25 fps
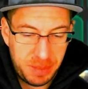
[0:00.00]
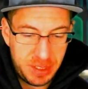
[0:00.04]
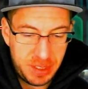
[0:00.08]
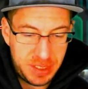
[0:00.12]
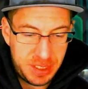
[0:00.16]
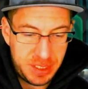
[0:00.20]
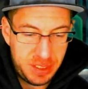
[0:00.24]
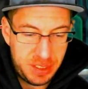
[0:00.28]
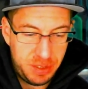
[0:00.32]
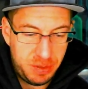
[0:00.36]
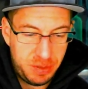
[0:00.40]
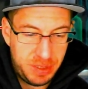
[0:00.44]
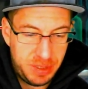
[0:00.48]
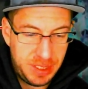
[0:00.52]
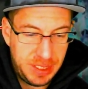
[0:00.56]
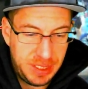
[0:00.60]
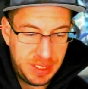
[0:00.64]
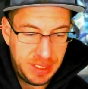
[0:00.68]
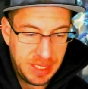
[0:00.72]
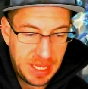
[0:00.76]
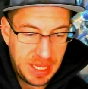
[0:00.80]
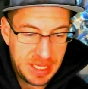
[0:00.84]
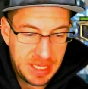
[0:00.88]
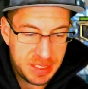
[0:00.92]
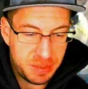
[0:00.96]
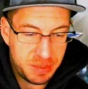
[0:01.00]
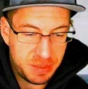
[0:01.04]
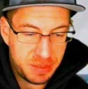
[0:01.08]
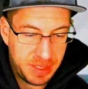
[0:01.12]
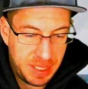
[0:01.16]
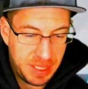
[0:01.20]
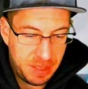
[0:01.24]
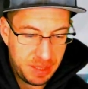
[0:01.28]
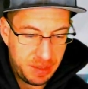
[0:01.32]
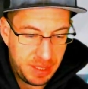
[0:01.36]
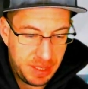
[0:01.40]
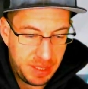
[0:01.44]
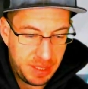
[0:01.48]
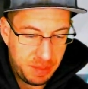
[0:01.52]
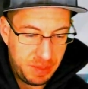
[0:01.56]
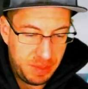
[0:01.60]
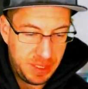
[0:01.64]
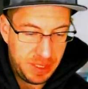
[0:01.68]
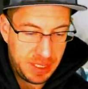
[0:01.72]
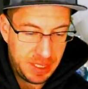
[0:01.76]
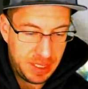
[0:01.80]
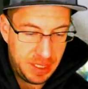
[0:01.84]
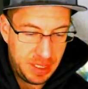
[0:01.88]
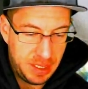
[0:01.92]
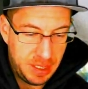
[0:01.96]
to do the last one that we
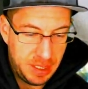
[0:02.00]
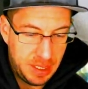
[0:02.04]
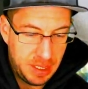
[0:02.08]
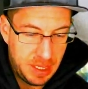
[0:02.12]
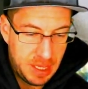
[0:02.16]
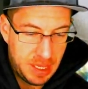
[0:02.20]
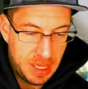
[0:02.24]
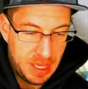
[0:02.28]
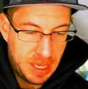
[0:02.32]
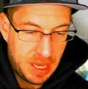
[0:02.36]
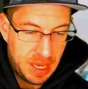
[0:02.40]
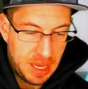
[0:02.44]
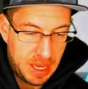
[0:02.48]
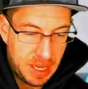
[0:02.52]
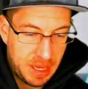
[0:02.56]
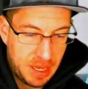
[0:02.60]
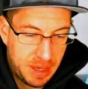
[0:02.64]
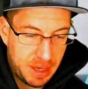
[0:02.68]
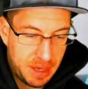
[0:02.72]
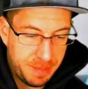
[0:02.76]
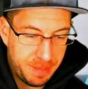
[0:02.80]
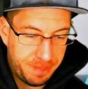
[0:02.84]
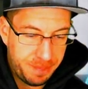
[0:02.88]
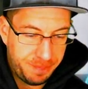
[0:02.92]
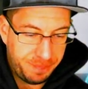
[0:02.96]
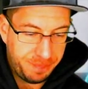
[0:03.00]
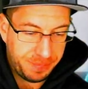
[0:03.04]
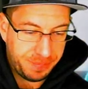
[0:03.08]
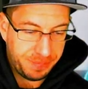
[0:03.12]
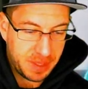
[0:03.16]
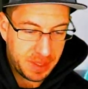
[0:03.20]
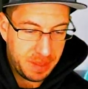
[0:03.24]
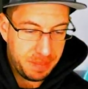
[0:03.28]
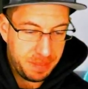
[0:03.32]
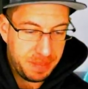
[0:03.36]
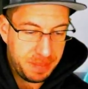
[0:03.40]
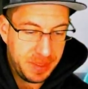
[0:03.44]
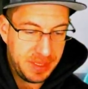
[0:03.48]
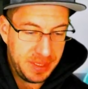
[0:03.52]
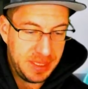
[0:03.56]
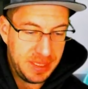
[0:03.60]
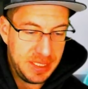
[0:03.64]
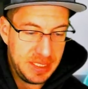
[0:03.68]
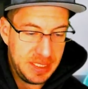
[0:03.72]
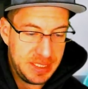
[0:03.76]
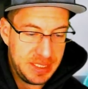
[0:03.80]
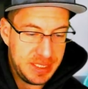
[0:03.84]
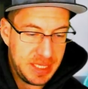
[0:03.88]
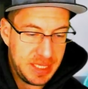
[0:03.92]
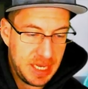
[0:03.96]
did. But
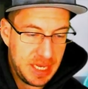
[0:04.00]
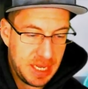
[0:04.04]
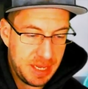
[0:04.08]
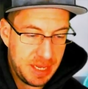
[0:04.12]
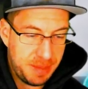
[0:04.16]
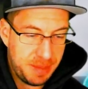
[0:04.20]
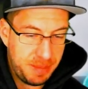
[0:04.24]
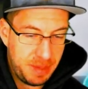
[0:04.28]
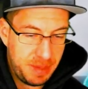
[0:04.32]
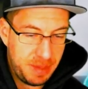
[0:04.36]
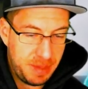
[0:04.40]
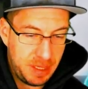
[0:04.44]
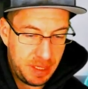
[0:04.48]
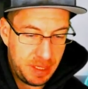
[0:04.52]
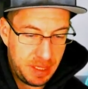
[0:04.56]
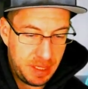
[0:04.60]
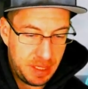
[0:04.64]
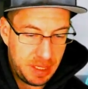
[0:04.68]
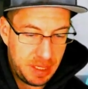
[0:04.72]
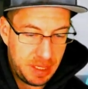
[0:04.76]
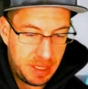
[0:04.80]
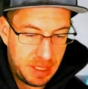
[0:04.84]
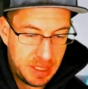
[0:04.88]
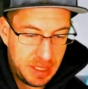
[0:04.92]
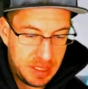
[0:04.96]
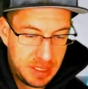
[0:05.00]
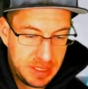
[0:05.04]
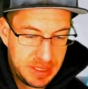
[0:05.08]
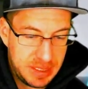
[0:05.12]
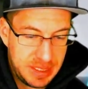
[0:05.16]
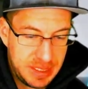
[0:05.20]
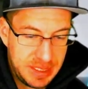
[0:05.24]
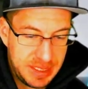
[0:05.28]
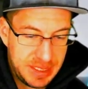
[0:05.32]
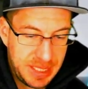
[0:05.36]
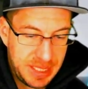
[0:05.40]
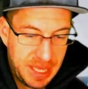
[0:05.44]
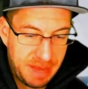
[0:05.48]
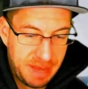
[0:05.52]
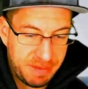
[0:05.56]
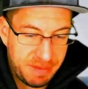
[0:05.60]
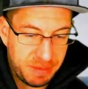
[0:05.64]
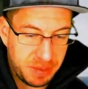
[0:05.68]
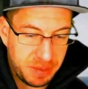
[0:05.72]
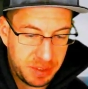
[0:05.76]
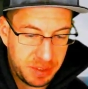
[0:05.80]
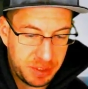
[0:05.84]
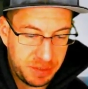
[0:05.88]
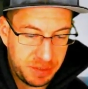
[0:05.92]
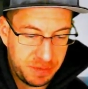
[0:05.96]
this time, since they have a
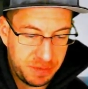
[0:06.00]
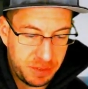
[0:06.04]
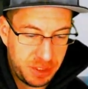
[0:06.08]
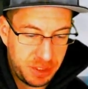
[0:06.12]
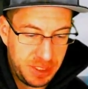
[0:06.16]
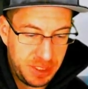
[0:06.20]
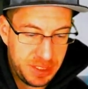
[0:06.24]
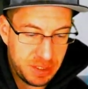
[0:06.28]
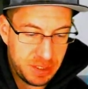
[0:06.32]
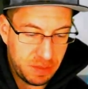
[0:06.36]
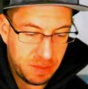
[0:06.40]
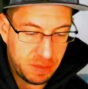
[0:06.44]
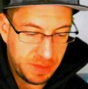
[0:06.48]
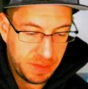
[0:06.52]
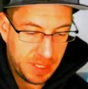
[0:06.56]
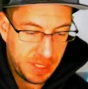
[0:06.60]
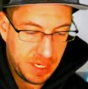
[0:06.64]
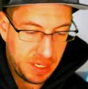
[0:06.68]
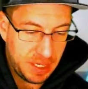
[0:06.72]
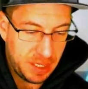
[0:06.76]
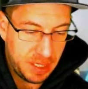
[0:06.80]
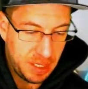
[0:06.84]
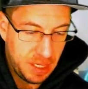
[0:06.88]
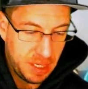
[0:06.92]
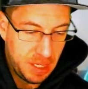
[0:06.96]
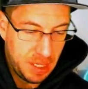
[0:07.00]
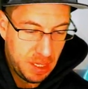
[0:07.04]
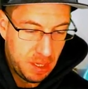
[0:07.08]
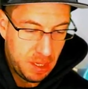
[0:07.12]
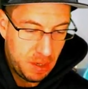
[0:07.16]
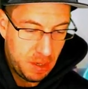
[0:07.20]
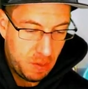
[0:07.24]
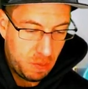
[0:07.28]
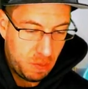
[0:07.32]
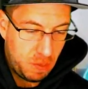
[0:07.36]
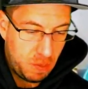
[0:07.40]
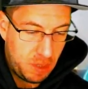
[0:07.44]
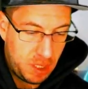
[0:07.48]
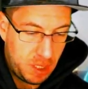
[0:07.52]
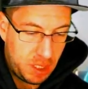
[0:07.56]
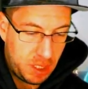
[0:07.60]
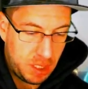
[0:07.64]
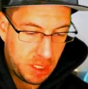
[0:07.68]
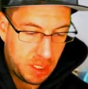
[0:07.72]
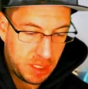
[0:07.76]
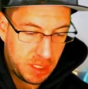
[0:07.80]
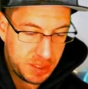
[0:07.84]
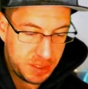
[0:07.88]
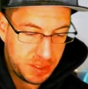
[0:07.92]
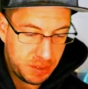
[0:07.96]
bunch of trees over there, we're
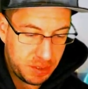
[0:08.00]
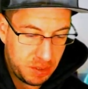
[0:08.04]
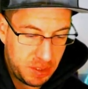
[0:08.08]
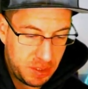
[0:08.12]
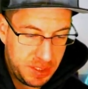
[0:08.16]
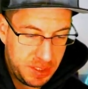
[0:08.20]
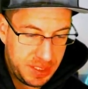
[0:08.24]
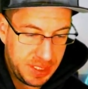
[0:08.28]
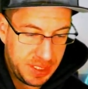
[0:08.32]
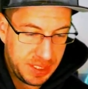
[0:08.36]
also going to